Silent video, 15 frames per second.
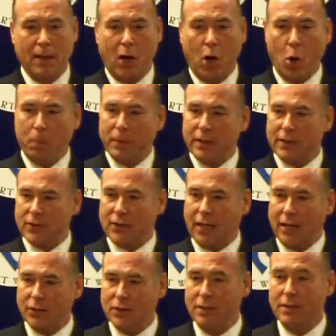open
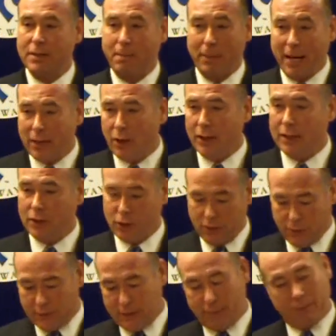discussion, debate on
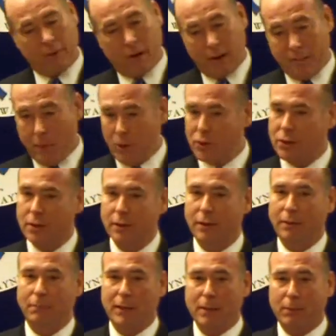issues that are emotional
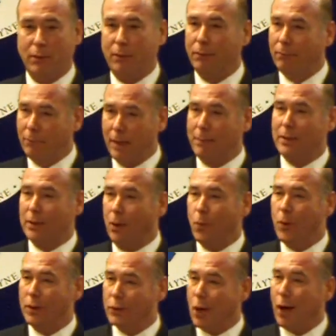and people maybe don't
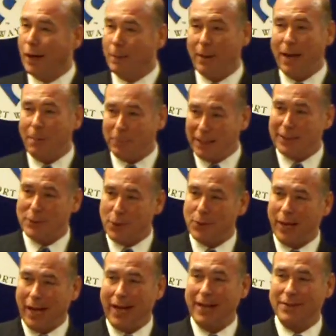want to talk about, but it's
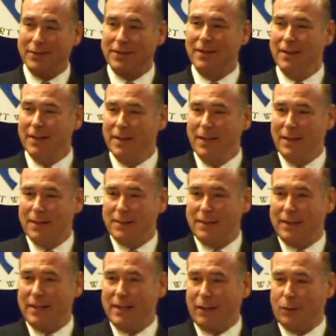okay. It's
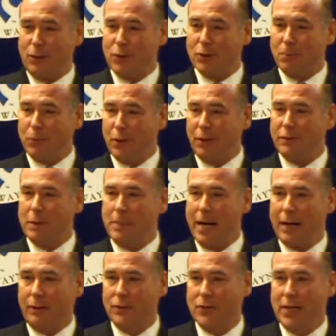the crucible of
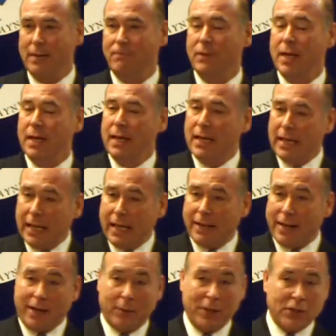democracy. And
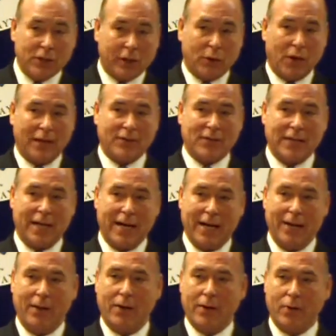then I reached across the
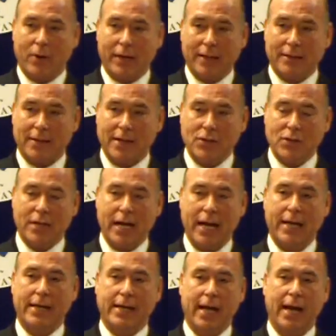aisle on Organization
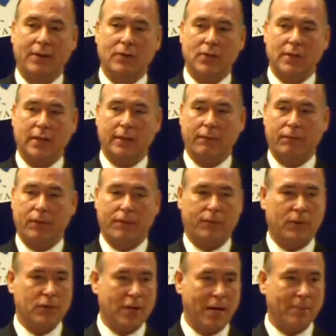Day and announced for the
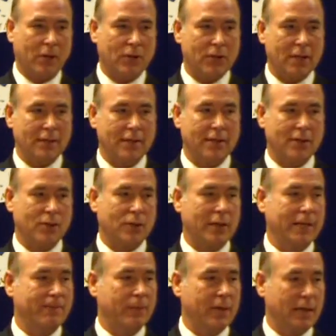first time in our state's
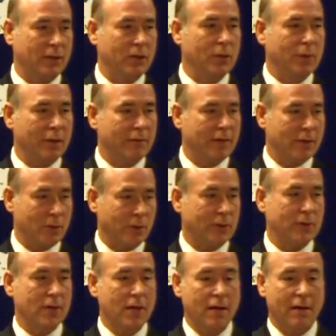history that two
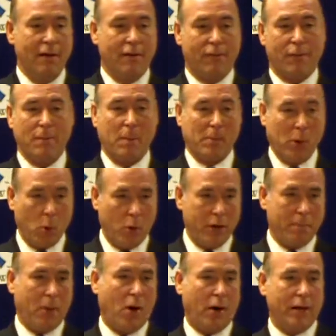individuals from the
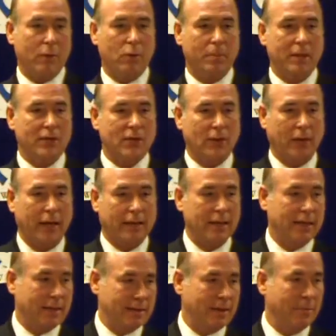minority party would be
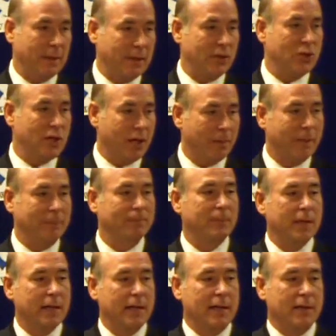selected as committee chairman.
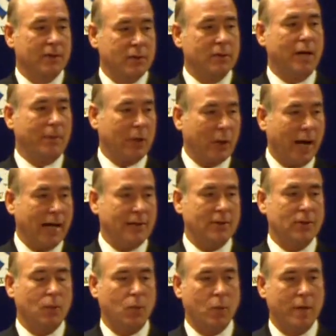Two
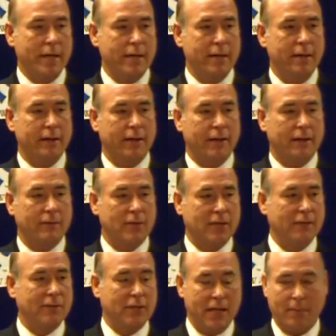Democrats, one
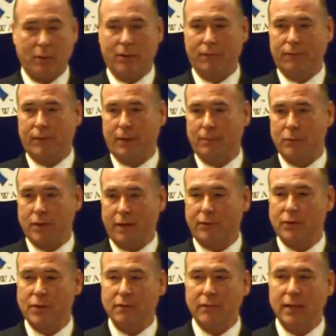Steve Stemler from
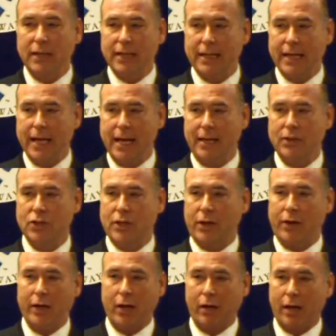Jeffersonville, Indiana,
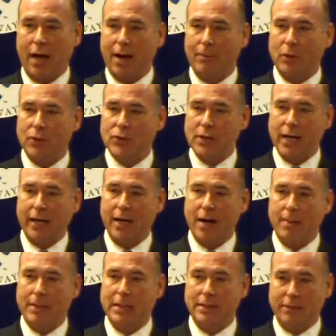chairing our Commerce and
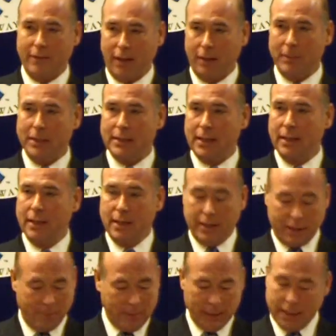Economic Development
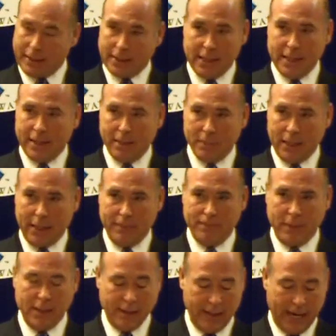Committee, a key committee
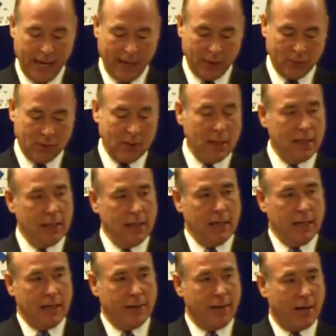in the House.
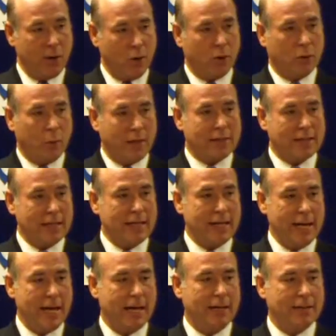And then in Northwest
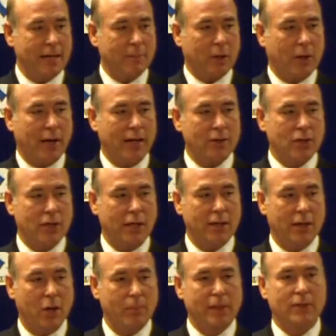Indiana, Democrat Chet
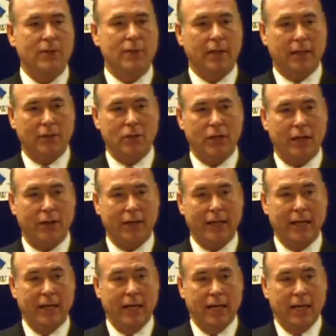Dovas
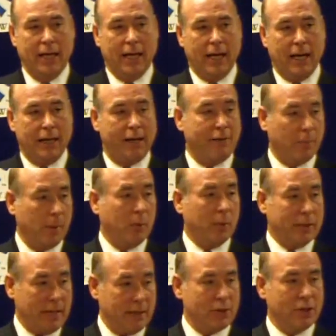chairing a government
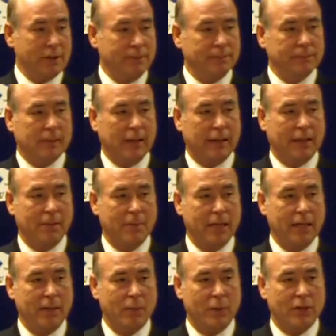reduction
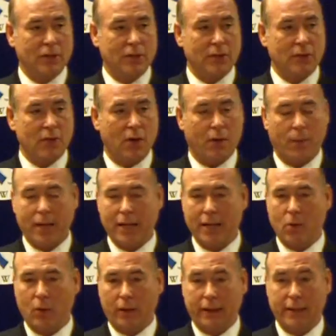committee, which is already
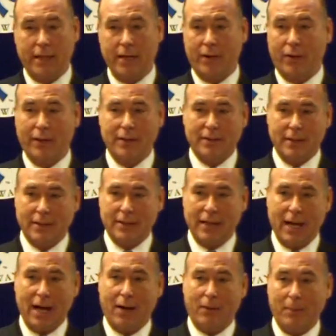holding hearings as
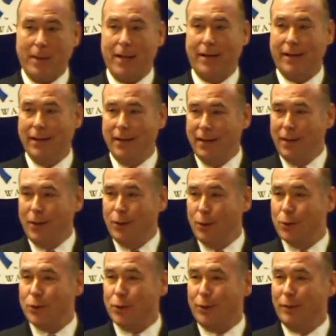to how to make
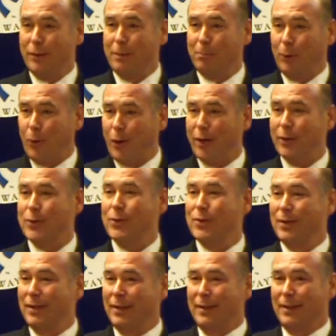Hoosier employers,
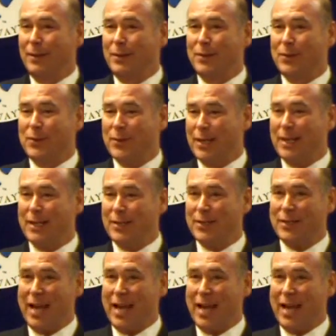cities,